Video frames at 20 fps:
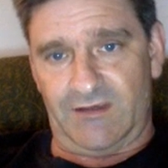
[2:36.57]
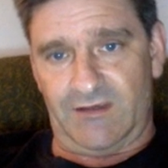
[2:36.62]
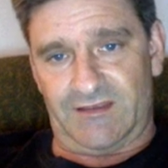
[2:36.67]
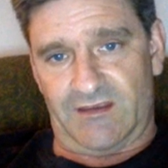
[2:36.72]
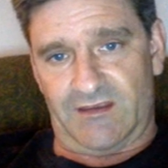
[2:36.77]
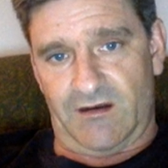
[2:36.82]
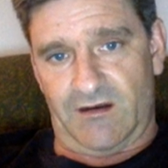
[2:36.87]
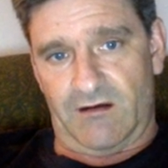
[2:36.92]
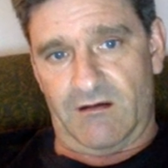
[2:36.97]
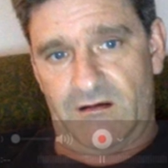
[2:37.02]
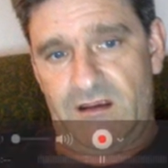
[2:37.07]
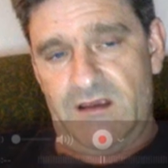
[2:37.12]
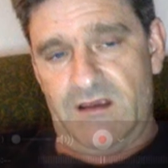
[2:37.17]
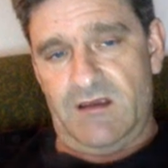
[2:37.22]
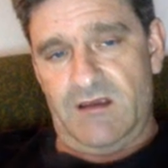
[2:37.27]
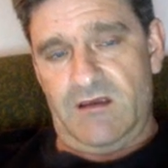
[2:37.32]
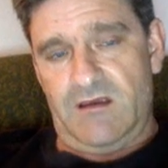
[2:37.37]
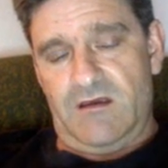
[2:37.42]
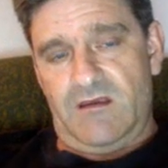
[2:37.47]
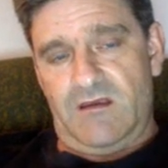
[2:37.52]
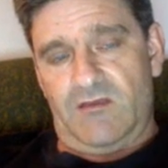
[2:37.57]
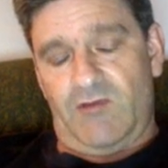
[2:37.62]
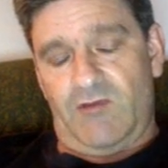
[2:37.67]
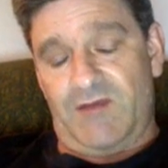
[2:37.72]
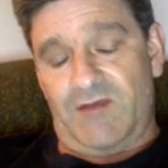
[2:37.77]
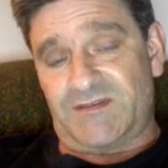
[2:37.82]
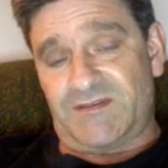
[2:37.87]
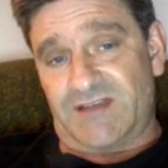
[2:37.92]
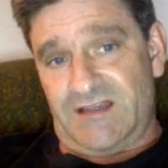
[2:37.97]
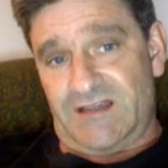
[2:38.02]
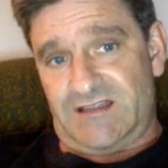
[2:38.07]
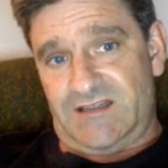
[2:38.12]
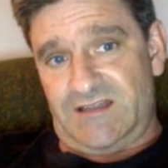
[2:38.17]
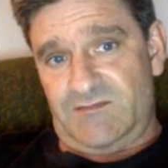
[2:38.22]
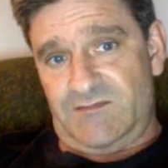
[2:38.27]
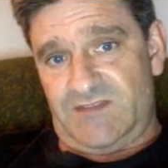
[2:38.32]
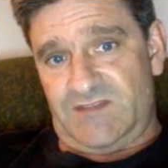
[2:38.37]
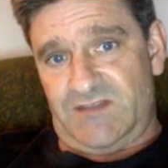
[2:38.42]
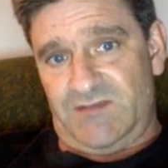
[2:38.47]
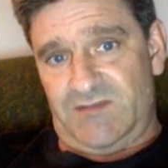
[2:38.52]
at their the website
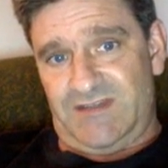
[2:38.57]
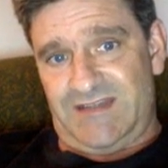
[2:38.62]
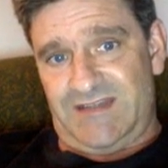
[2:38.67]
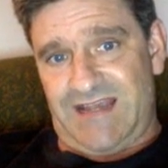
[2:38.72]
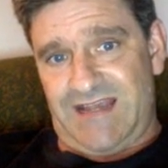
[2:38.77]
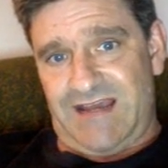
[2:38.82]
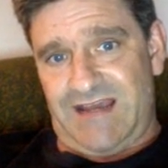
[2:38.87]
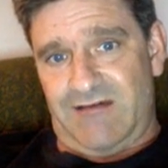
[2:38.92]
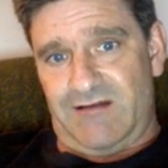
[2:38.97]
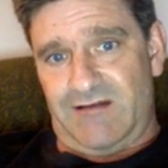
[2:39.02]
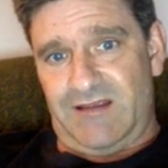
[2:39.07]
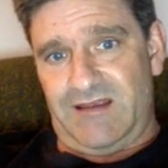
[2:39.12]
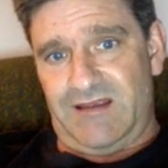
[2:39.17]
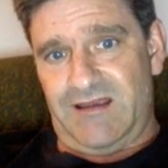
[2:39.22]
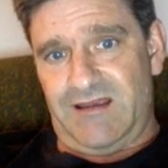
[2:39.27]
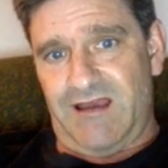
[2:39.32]
seems to be down.